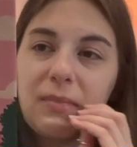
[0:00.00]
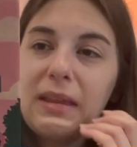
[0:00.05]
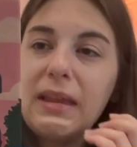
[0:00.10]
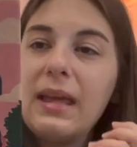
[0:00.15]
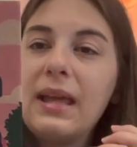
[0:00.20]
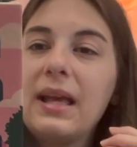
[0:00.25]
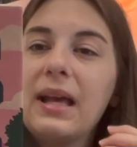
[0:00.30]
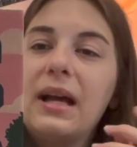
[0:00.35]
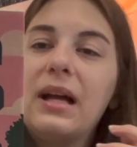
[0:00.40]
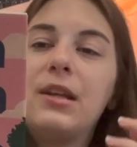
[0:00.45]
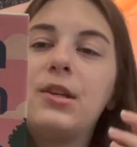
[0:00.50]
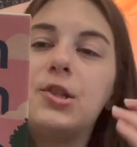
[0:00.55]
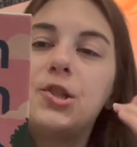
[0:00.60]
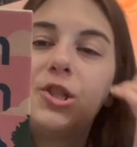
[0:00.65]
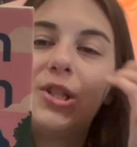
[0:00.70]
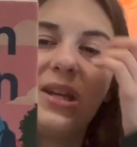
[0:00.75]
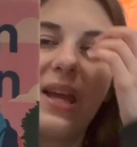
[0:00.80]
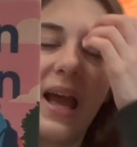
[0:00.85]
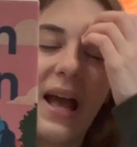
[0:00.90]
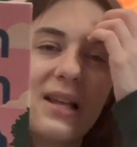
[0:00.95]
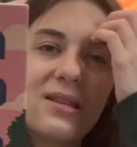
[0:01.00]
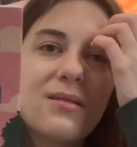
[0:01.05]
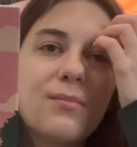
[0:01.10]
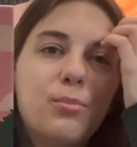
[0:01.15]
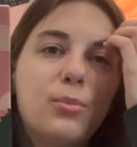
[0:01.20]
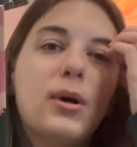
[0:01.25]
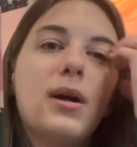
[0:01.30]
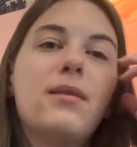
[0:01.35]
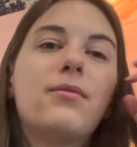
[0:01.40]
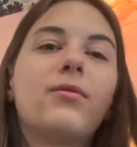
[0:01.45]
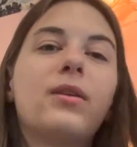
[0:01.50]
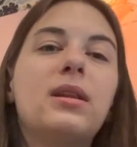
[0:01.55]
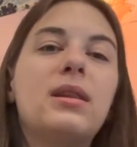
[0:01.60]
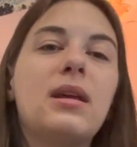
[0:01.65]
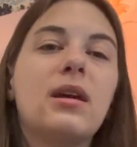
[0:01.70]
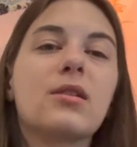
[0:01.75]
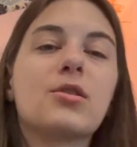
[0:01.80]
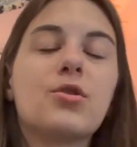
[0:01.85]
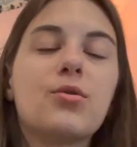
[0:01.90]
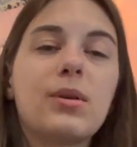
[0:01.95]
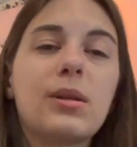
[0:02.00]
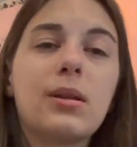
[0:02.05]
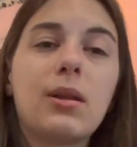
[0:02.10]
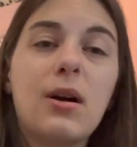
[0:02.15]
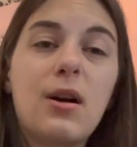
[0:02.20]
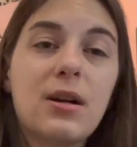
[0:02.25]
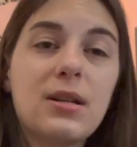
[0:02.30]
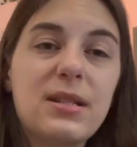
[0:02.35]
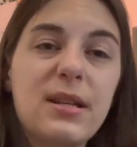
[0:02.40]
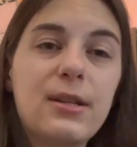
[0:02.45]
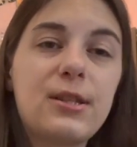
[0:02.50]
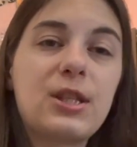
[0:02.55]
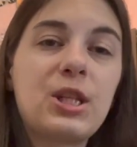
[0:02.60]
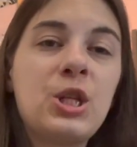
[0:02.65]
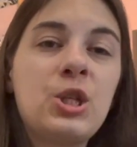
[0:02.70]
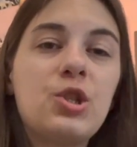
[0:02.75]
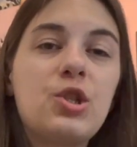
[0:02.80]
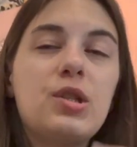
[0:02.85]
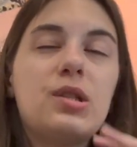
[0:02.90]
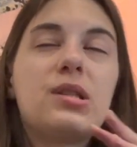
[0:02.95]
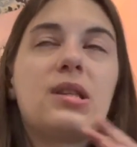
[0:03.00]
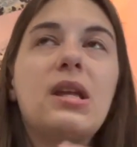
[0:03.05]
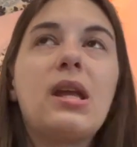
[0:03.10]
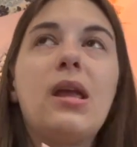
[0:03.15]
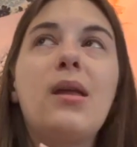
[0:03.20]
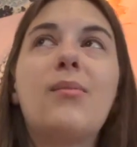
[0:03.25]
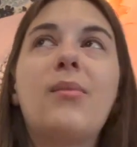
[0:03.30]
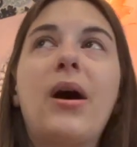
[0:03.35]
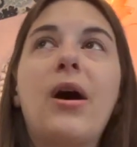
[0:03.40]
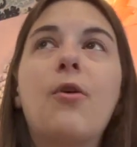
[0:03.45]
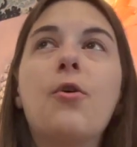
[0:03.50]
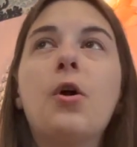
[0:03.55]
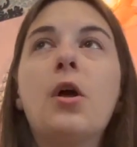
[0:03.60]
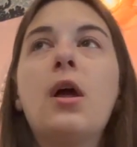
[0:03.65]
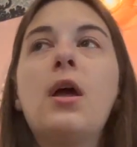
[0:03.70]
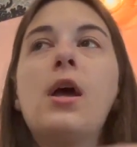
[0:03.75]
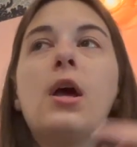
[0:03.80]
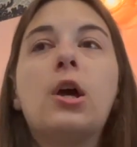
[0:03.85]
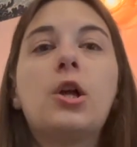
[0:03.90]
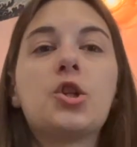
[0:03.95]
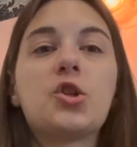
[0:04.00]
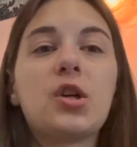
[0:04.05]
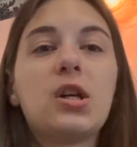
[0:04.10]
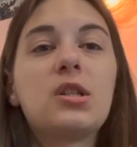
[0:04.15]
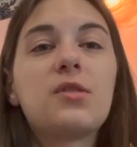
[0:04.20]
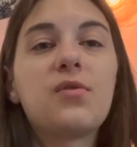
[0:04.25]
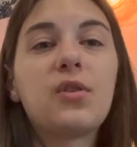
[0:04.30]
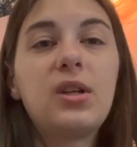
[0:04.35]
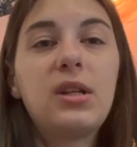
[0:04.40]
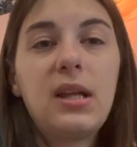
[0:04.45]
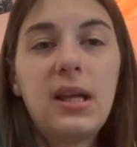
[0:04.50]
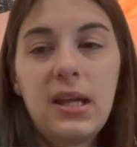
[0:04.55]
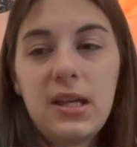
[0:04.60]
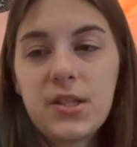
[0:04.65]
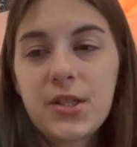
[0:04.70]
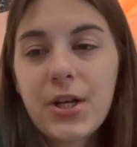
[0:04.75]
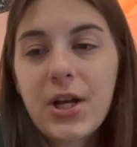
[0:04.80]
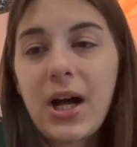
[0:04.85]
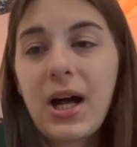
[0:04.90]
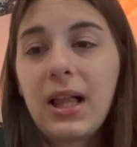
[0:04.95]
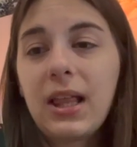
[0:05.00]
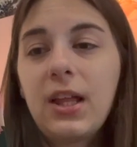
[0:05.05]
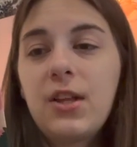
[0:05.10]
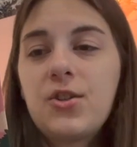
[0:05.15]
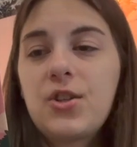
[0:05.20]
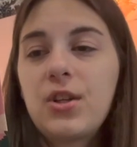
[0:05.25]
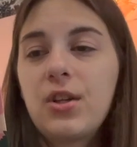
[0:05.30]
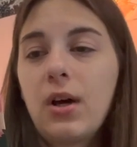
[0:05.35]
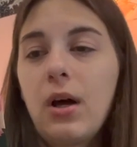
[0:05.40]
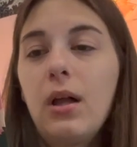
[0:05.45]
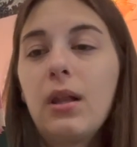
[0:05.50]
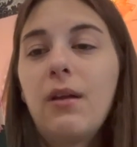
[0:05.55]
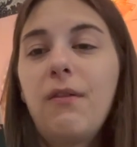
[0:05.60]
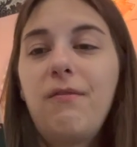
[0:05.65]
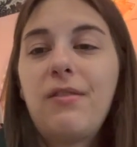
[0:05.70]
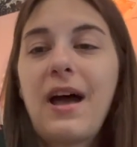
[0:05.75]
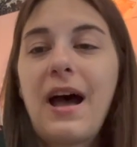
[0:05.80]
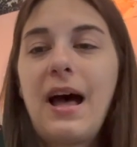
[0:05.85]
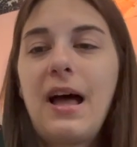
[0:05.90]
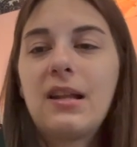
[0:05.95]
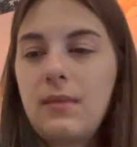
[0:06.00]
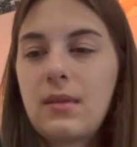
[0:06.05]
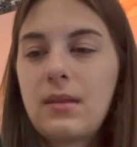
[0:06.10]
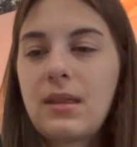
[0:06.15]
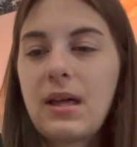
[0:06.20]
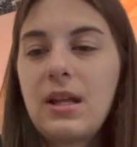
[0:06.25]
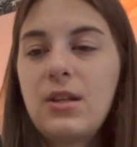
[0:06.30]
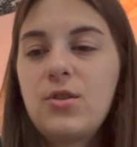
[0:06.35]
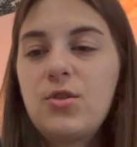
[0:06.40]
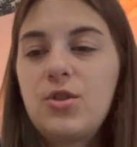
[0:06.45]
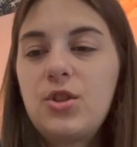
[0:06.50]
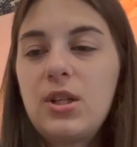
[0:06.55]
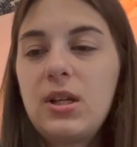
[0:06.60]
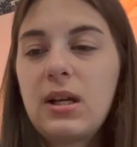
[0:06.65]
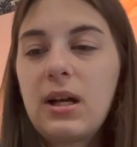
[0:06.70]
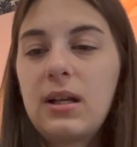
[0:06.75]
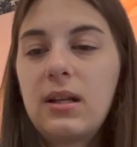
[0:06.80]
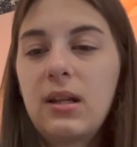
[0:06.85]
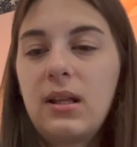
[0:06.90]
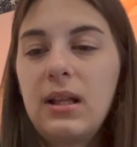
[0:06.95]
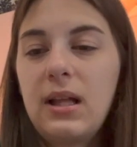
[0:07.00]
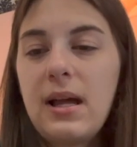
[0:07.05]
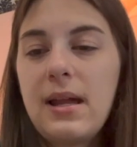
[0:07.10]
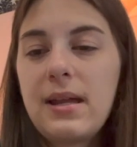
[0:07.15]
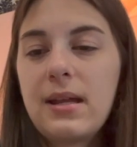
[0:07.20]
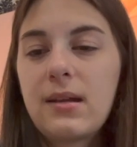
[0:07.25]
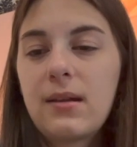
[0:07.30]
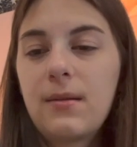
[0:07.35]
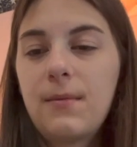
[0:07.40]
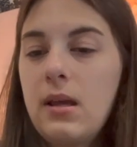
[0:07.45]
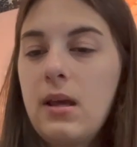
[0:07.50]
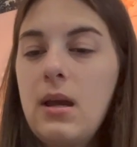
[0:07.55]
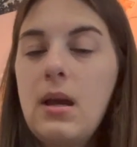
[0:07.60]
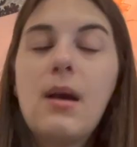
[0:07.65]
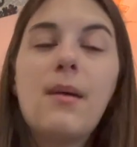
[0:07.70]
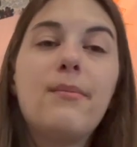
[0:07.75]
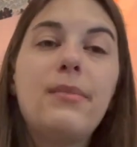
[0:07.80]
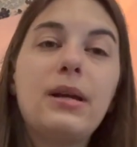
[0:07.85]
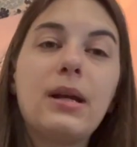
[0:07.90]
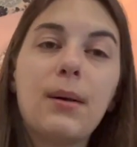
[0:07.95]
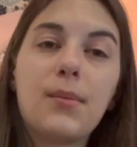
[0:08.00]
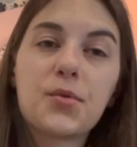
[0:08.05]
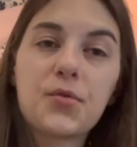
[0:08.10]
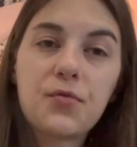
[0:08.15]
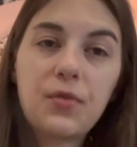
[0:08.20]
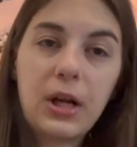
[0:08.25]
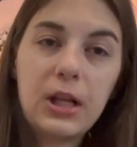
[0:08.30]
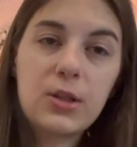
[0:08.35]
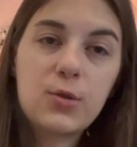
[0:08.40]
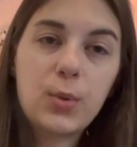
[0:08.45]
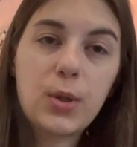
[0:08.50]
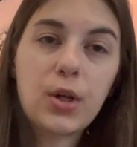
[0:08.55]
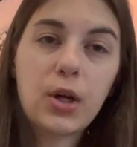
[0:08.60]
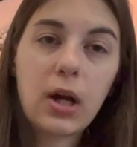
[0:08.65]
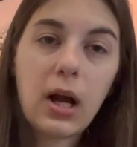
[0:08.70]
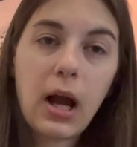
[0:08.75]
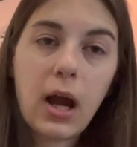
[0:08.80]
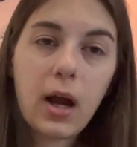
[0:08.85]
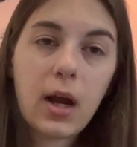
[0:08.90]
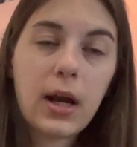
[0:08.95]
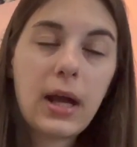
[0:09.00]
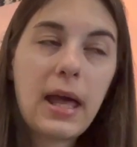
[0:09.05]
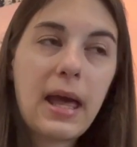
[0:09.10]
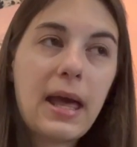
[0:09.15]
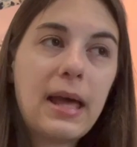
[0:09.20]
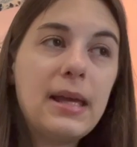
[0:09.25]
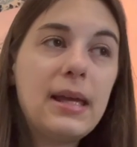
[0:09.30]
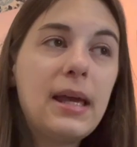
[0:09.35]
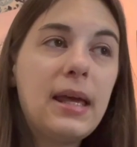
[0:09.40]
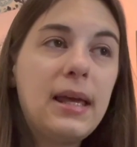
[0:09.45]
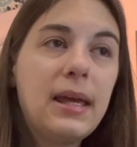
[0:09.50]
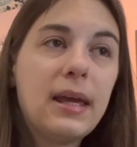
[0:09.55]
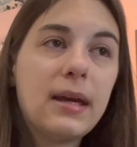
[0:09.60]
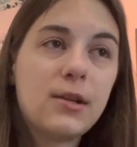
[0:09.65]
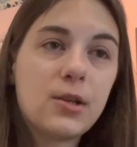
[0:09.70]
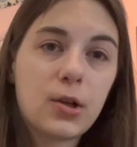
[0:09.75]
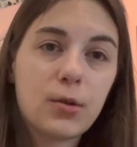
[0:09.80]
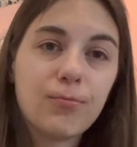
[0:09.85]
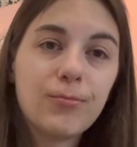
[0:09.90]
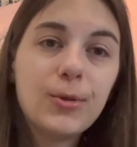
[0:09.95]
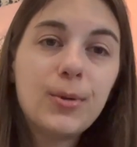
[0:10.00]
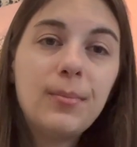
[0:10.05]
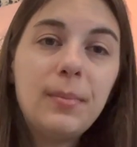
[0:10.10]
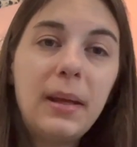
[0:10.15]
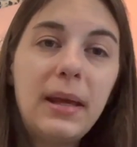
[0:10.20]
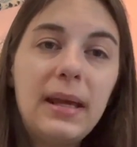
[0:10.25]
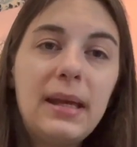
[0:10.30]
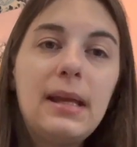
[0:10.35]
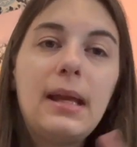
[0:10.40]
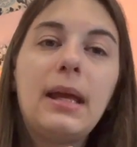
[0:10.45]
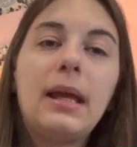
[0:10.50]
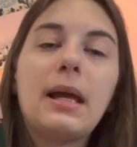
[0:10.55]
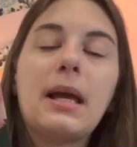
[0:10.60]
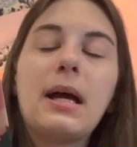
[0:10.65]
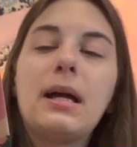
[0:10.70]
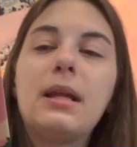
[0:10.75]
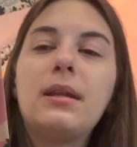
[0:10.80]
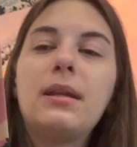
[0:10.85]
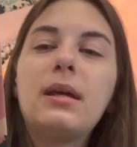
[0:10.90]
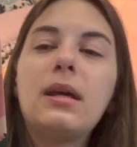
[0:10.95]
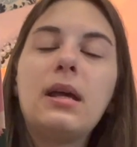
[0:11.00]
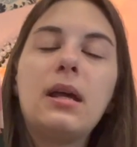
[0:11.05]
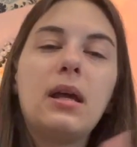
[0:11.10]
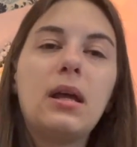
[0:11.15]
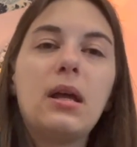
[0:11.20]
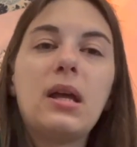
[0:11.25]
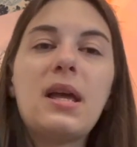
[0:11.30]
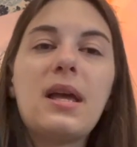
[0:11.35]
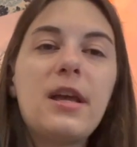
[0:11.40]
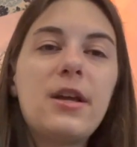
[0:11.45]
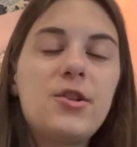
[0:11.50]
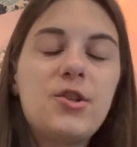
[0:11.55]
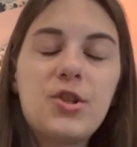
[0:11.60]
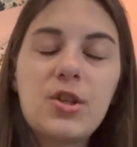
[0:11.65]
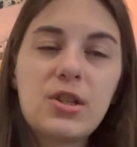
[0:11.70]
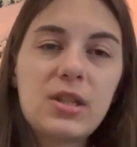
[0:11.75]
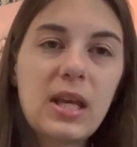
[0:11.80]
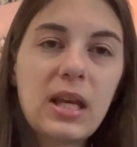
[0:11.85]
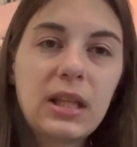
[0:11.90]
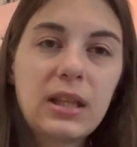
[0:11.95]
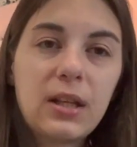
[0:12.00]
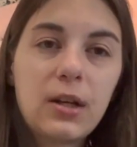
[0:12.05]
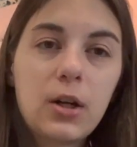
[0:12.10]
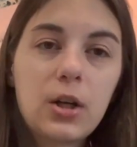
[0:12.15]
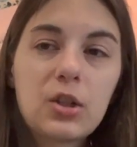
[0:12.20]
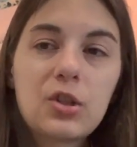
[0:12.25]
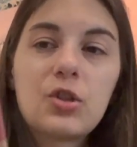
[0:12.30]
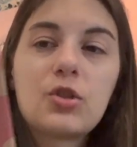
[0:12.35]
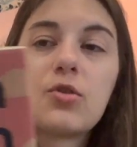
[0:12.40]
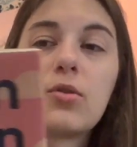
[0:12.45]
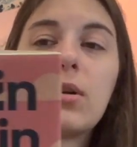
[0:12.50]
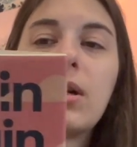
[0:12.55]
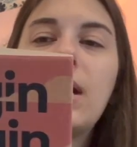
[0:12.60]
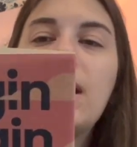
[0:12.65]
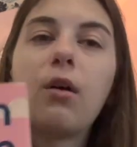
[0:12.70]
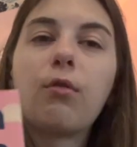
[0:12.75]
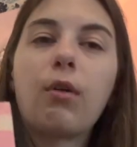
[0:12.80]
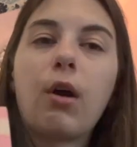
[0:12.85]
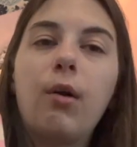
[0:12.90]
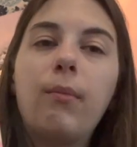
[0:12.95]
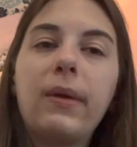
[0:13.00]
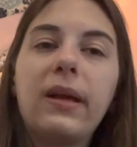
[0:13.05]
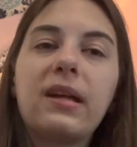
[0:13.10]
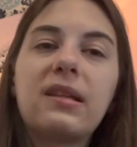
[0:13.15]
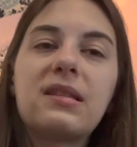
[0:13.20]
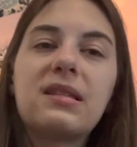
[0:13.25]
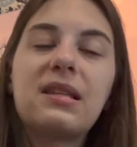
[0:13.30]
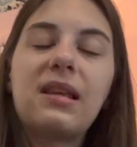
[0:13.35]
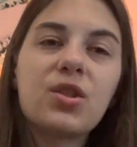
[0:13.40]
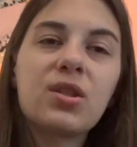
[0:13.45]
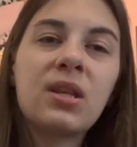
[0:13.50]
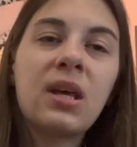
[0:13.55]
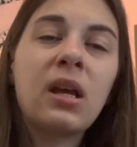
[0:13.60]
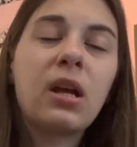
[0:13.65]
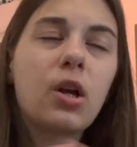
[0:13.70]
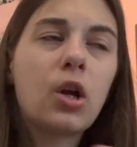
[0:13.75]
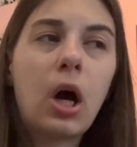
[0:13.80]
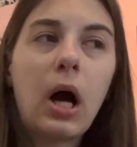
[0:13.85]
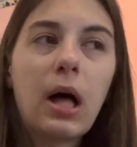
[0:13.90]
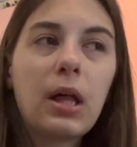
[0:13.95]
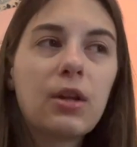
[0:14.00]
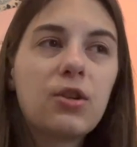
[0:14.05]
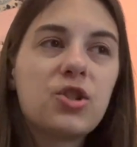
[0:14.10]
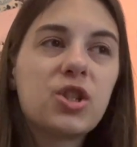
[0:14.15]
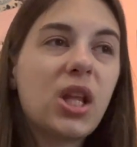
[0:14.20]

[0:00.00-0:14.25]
and she has a boyfriend. They are doing long distance. She's thinking about transferring to his college and all of that. Then she kind of like becomes friends with her RA and her roommate, and it's just like her story, a romance, just like college